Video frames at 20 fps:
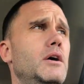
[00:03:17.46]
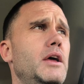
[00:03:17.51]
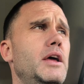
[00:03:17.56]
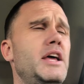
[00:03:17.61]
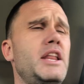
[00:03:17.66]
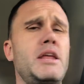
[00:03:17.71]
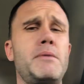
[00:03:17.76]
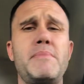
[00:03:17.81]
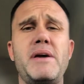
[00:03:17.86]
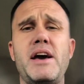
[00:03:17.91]

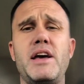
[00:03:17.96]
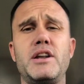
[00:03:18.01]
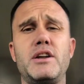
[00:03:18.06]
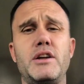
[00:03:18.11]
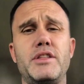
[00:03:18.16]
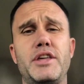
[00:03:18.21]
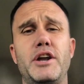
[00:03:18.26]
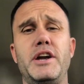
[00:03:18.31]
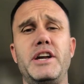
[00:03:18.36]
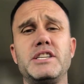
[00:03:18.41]

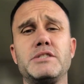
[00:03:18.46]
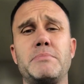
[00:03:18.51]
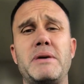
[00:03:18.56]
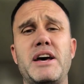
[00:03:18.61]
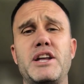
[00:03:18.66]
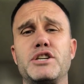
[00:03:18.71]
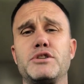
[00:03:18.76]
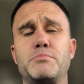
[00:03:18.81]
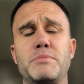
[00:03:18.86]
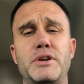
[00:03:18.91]
his
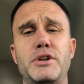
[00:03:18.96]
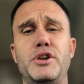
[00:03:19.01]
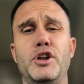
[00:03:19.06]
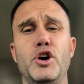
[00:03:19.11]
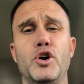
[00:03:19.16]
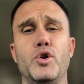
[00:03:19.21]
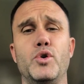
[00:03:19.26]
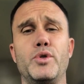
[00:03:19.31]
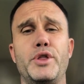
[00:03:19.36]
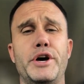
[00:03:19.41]
management
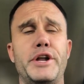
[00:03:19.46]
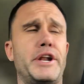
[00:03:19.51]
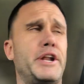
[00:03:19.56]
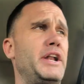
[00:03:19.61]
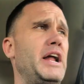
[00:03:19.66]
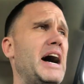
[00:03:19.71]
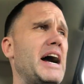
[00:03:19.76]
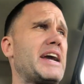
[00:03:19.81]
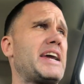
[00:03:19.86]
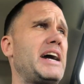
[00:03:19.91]
knew that a
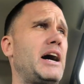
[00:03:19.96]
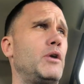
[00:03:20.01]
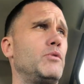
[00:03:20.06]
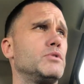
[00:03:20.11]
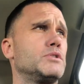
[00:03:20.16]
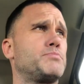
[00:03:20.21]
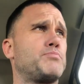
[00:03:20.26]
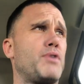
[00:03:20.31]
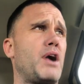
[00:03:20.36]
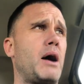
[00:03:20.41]
knockout
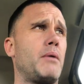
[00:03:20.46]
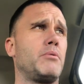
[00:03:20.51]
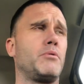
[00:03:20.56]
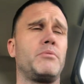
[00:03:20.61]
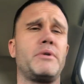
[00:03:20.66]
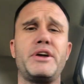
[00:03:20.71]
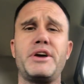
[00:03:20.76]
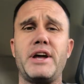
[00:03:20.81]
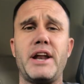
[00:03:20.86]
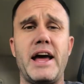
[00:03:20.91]
was
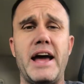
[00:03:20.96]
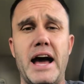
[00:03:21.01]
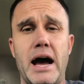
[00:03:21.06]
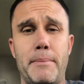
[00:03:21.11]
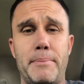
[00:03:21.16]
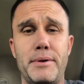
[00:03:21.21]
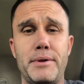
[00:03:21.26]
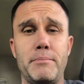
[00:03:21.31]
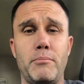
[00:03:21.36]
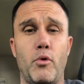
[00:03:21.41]
probably going to
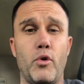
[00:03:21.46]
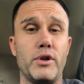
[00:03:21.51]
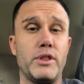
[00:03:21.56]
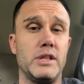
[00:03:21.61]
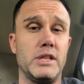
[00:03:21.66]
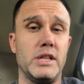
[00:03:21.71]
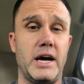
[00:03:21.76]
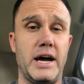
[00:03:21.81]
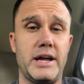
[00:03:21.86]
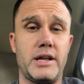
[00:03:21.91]
happen, more
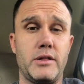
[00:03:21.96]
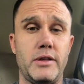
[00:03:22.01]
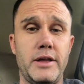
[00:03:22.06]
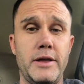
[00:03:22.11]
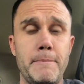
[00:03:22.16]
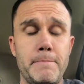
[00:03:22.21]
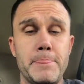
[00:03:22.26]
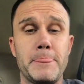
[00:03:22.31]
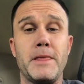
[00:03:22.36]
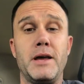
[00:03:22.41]
than
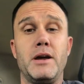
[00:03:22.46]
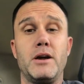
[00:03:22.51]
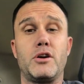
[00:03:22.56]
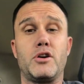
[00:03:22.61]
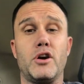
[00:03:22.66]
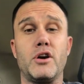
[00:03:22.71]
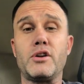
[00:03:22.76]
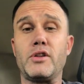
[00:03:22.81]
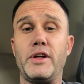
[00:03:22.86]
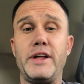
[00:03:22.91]
likely.
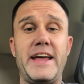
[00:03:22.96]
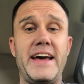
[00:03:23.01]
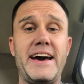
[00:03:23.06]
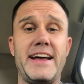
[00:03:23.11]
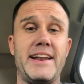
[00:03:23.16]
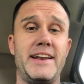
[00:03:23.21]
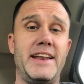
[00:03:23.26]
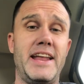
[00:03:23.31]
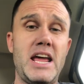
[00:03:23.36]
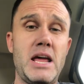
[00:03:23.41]
Kirkland
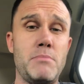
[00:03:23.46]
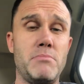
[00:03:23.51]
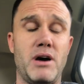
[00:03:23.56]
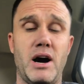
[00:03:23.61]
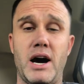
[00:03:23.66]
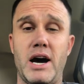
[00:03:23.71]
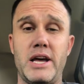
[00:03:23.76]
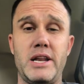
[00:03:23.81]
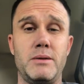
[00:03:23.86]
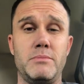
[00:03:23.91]
had a name
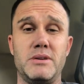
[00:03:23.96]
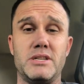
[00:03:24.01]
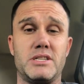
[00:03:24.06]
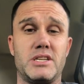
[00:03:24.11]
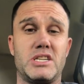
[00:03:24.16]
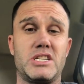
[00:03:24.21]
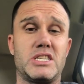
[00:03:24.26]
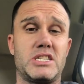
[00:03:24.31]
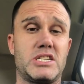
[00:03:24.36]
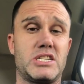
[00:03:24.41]
behind him as
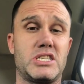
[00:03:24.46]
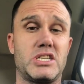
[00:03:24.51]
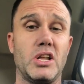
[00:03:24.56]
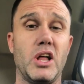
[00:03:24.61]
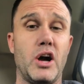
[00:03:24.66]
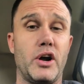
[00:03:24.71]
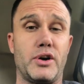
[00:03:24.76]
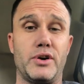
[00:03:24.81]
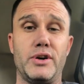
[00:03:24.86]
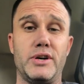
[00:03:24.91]
a
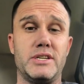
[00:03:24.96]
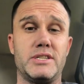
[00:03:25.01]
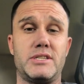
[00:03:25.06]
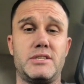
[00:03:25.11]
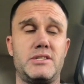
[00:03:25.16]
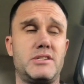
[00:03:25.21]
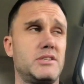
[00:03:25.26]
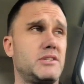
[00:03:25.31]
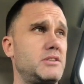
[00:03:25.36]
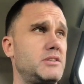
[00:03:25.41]
slugger, as
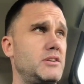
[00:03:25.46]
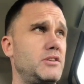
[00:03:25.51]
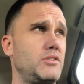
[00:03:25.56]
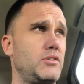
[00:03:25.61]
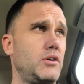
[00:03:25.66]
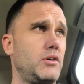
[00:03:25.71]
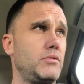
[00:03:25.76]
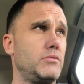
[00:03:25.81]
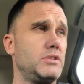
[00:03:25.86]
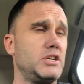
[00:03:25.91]
just, you
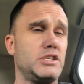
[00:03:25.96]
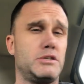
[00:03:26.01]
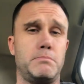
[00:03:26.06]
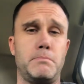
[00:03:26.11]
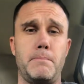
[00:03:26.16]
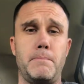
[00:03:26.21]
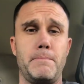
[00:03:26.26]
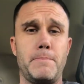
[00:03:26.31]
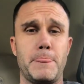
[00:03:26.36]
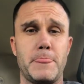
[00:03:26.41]
know, this
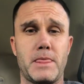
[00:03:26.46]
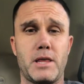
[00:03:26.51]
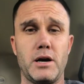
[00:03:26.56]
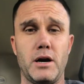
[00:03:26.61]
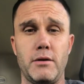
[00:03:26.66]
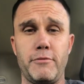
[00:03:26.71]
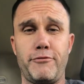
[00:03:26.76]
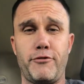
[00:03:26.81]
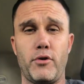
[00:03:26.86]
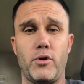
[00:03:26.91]

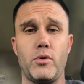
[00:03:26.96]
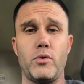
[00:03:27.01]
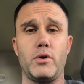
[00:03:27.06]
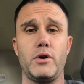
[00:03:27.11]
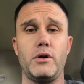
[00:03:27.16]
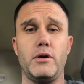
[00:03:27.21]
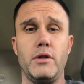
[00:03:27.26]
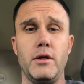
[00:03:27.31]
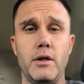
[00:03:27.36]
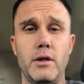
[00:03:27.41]
come
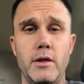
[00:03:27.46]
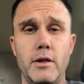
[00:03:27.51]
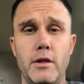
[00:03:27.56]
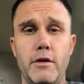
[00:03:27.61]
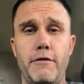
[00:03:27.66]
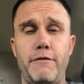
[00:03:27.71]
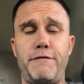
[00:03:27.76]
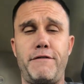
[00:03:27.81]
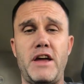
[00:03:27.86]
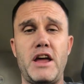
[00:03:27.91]
forward,
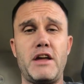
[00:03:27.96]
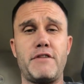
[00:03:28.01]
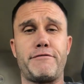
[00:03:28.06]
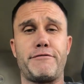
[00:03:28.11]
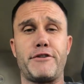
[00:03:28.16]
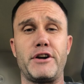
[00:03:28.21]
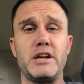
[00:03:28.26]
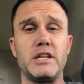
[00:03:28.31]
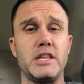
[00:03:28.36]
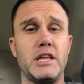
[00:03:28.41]

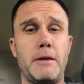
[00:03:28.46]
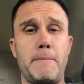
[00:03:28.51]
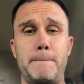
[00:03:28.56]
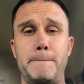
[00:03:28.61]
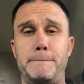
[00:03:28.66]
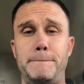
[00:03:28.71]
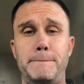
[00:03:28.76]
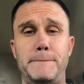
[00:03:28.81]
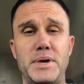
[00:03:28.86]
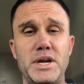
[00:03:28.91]
fan-friendly,
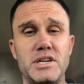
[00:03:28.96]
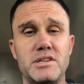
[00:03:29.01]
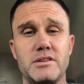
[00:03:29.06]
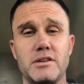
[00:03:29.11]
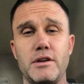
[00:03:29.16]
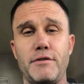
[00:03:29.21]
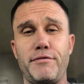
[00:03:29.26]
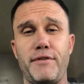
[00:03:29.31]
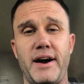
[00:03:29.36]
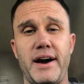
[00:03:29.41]

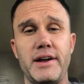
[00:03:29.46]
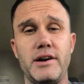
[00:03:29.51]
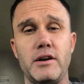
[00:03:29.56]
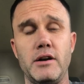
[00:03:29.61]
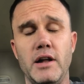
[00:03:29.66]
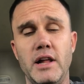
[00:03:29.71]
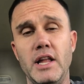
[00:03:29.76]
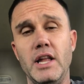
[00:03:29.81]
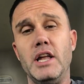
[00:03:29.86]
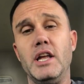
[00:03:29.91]
beastly
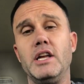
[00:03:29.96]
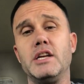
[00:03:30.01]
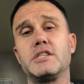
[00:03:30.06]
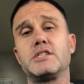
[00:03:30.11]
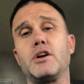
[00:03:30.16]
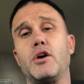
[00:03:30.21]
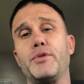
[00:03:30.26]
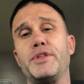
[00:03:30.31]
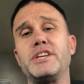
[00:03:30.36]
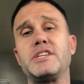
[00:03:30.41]
fighter.
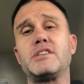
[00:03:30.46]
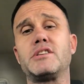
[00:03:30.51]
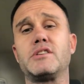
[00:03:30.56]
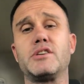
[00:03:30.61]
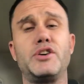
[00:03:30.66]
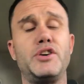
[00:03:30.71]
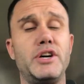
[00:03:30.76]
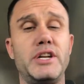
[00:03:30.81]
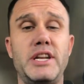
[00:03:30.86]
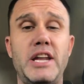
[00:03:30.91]
So this is
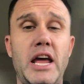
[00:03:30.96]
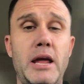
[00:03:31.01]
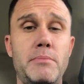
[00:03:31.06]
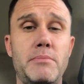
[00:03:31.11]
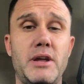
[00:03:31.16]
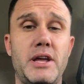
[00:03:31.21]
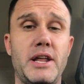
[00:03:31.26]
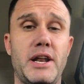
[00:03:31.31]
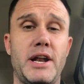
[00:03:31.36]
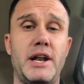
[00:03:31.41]
a good name
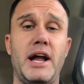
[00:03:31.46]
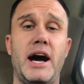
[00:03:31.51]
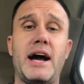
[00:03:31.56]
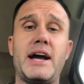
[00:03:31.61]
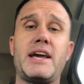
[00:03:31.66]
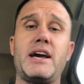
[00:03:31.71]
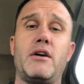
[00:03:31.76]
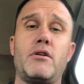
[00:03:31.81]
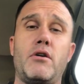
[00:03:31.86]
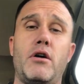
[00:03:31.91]
to get a
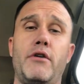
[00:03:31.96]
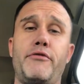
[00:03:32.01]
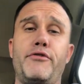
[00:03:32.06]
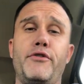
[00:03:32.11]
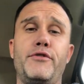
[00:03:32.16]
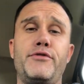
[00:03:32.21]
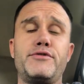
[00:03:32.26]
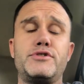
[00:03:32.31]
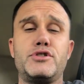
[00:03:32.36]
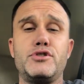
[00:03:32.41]
knockout off
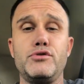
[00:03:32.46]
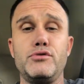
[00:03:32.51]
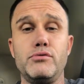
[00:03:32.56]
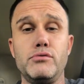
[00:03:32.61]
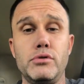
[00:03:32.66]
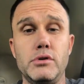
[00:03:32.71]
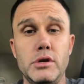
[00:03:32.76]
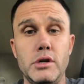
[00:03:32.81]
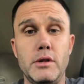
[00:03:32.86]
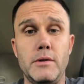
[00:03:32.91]
of to